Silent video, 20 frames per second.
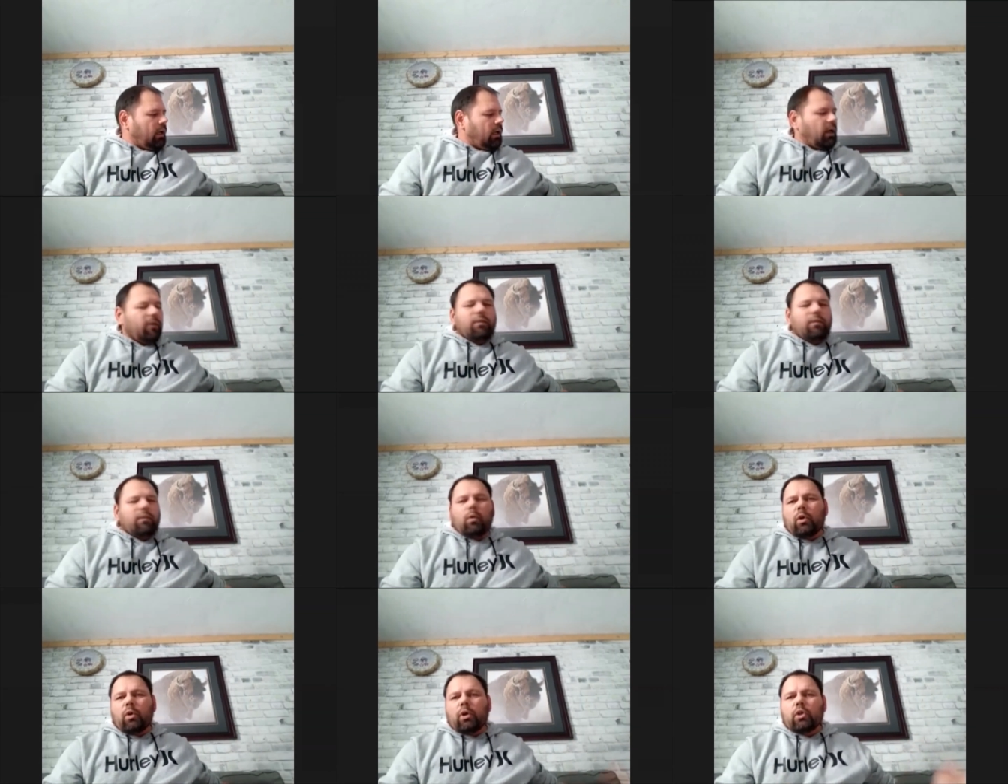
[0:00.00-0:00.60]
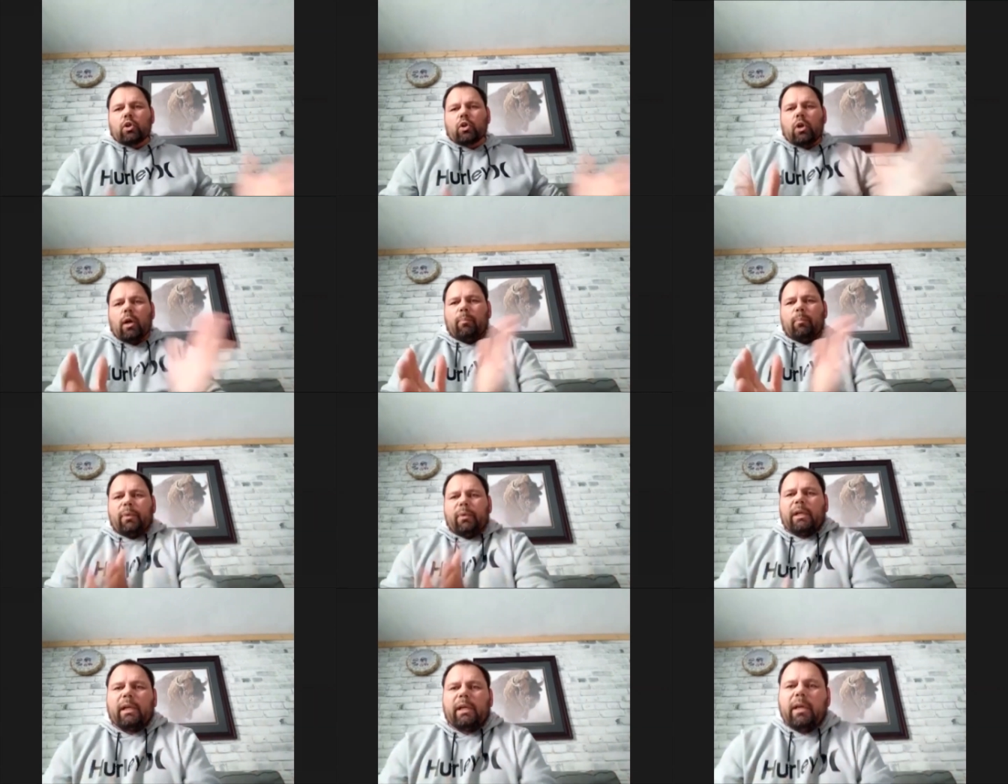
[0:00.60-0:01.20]
of the
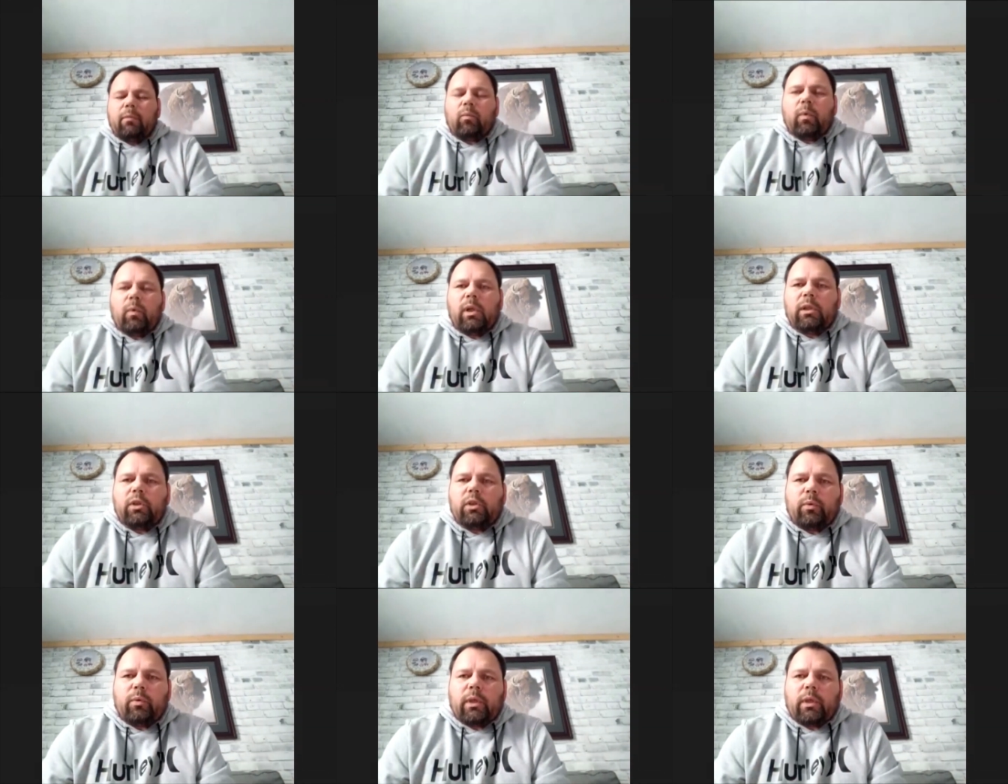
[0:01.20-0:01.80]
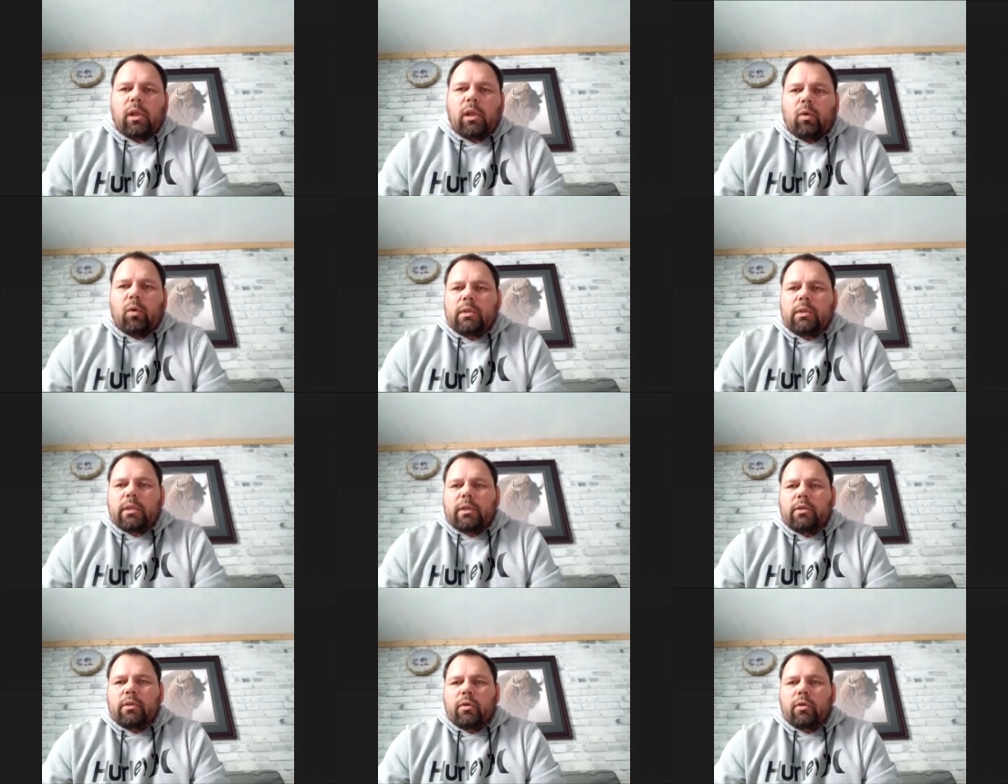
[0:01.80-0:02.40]
workshop, and then we'll do a
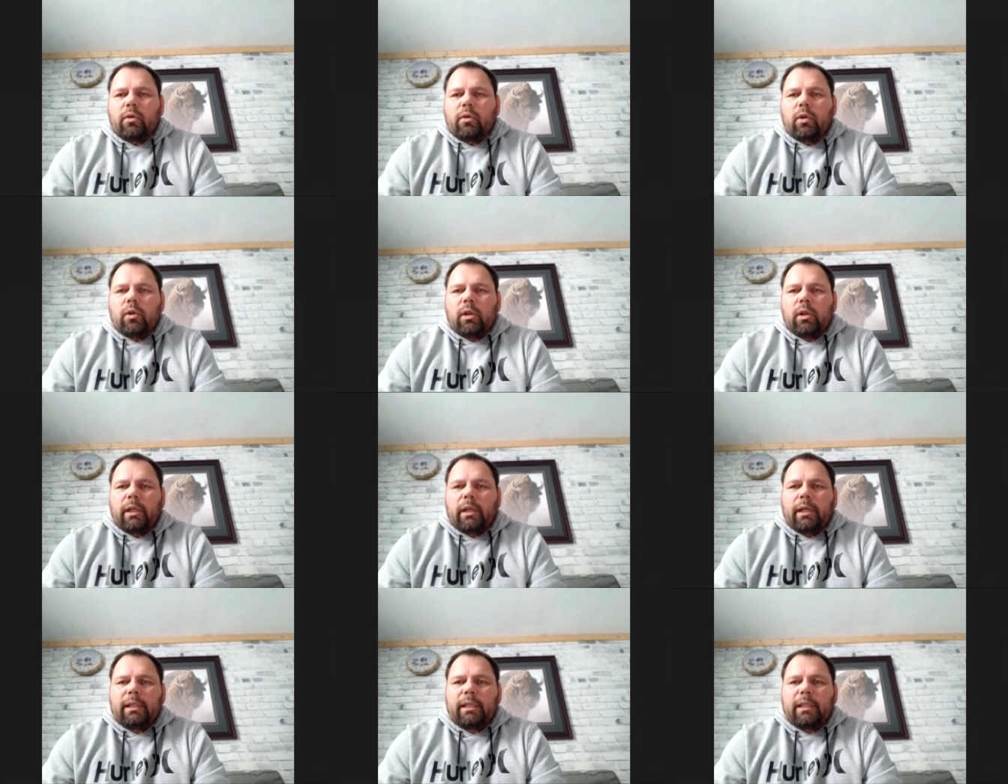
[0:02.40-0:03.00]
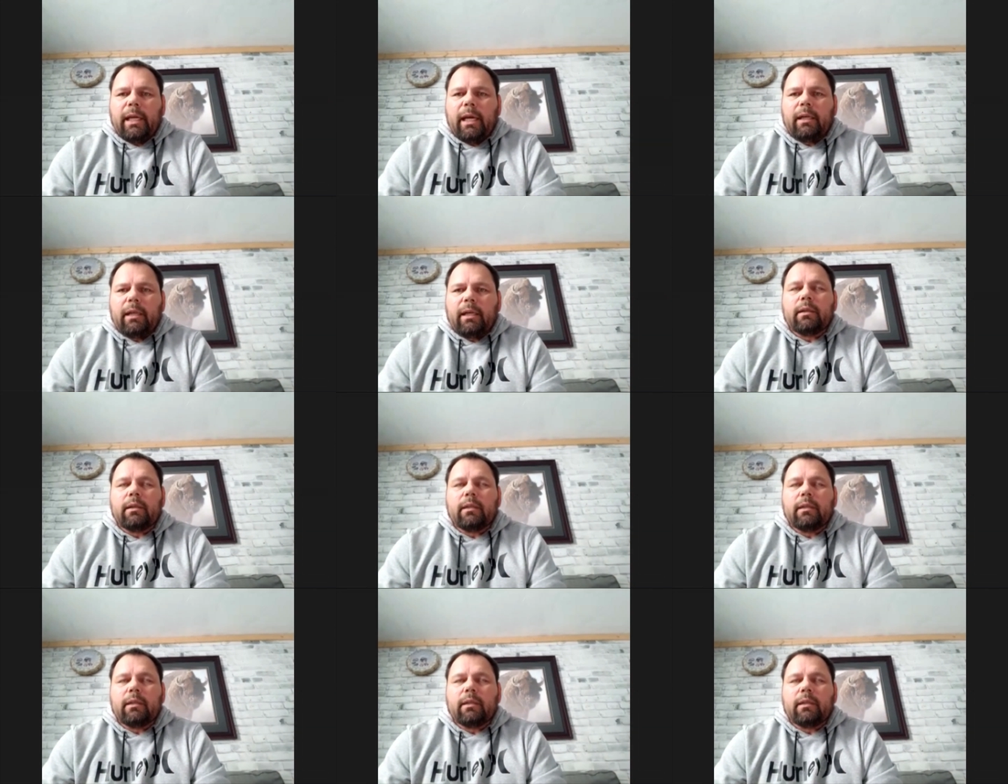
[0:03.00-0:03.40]
closing circle at the end,